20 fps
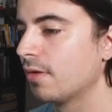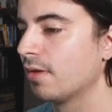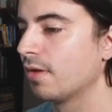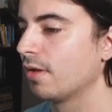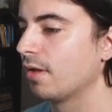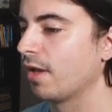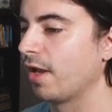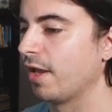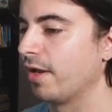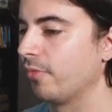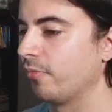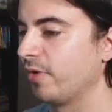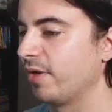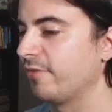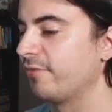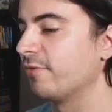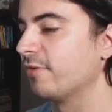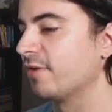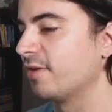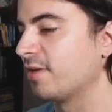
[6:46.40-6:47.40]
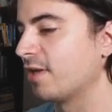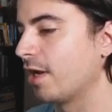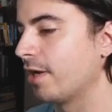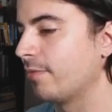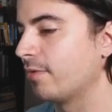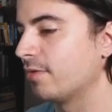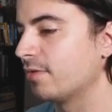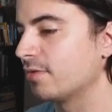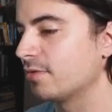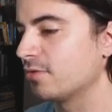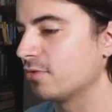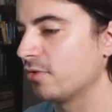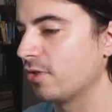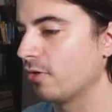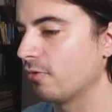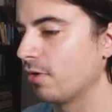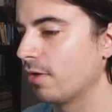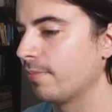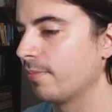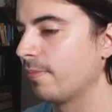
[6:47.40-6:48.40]
and then wait for the timer to go
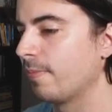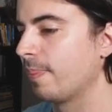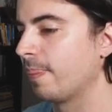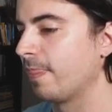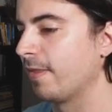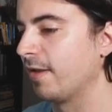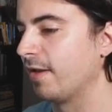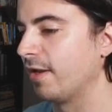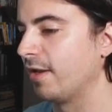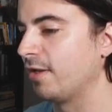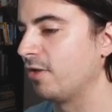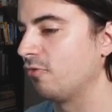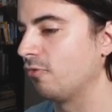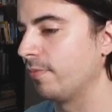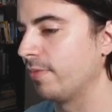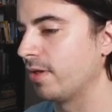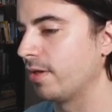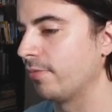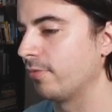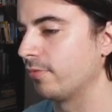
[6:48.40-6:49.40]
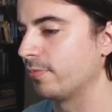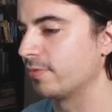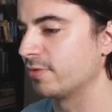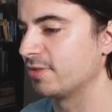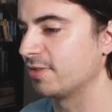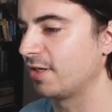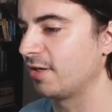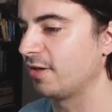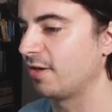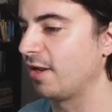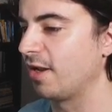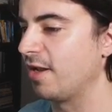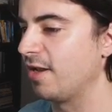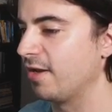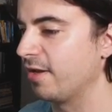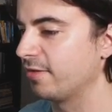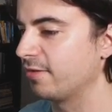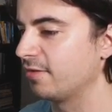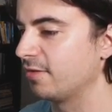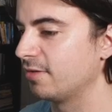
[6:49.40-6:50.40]
up, and then you'll be able to present
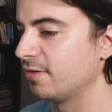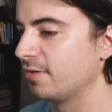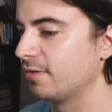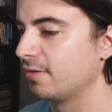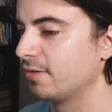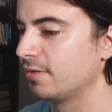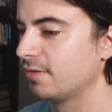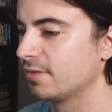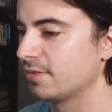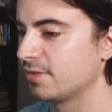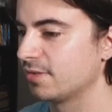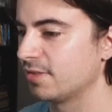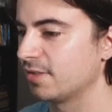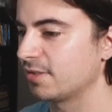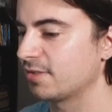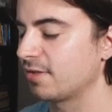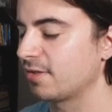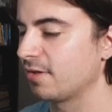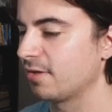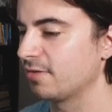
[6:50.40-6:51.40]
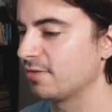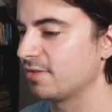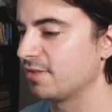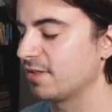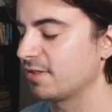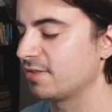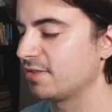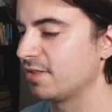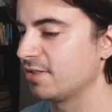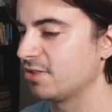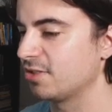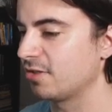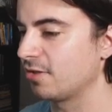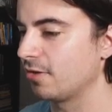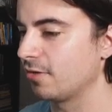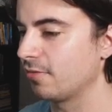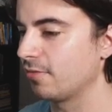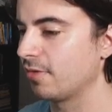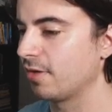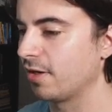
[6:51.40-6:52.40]
another 6-digit
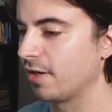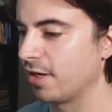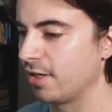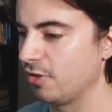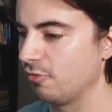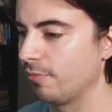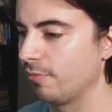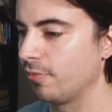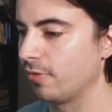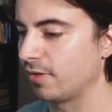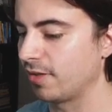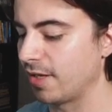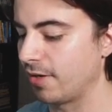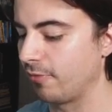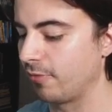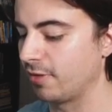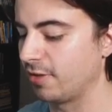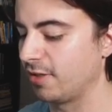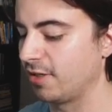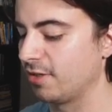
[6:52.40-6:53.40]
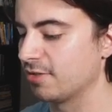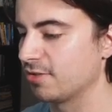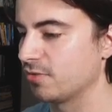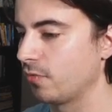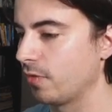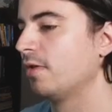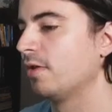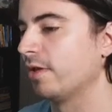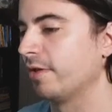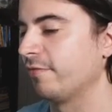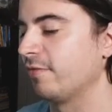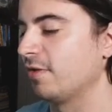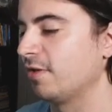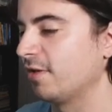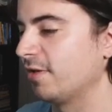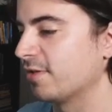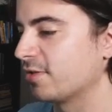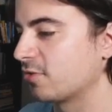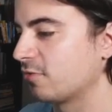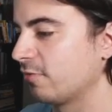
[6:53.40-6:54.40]
code, and then you will put that one in here as well. If you did
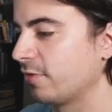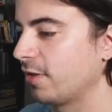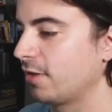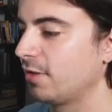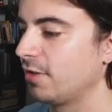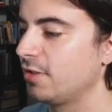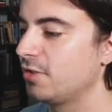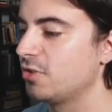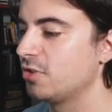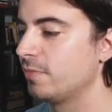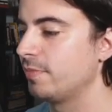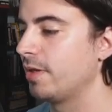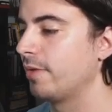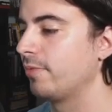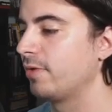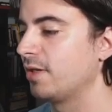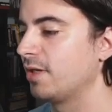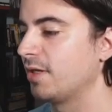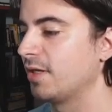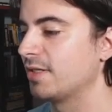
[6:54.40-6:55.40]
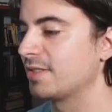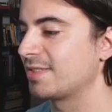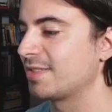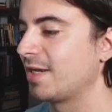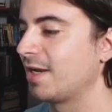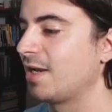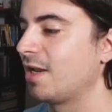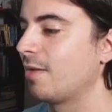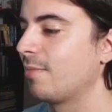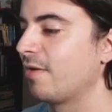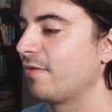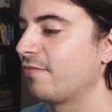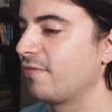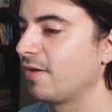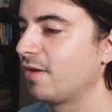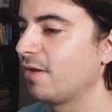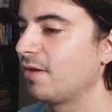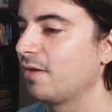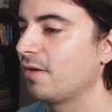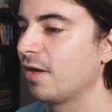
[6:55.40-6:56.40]
this correctly, you should be able to hit Assign
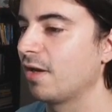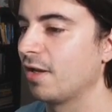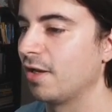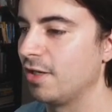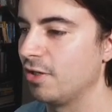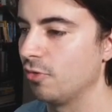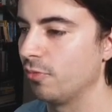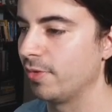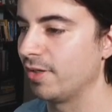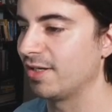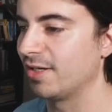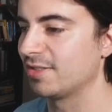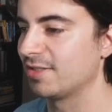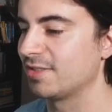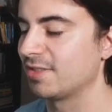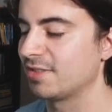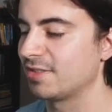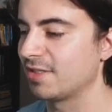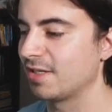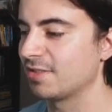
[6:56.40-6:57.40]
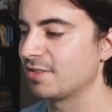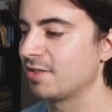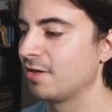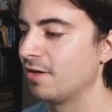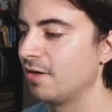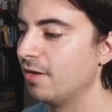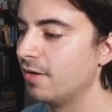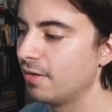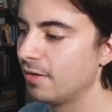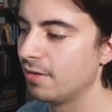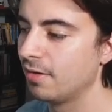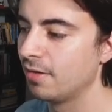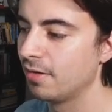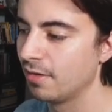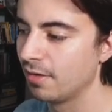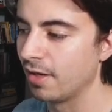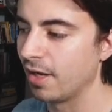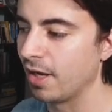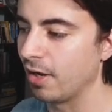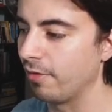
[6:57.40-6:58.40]
MFA, and then you'll get a success error.
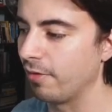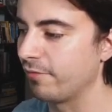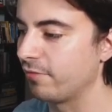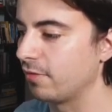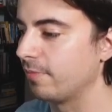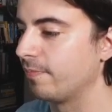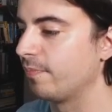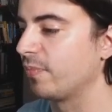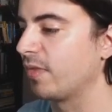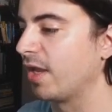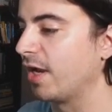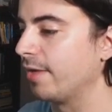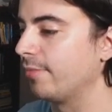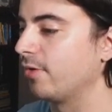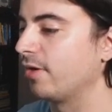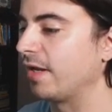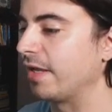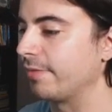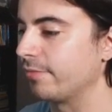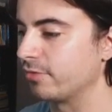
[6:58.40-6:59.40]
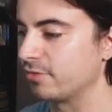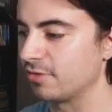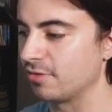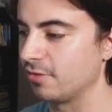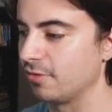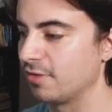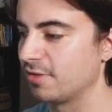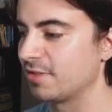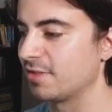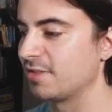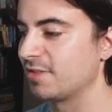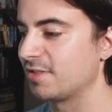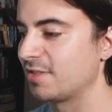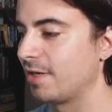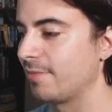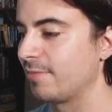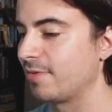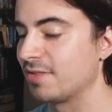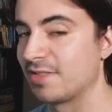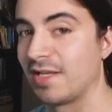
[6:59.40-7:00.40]
However, I'm not able to do this at this time
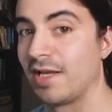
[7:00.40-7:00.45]
because I'm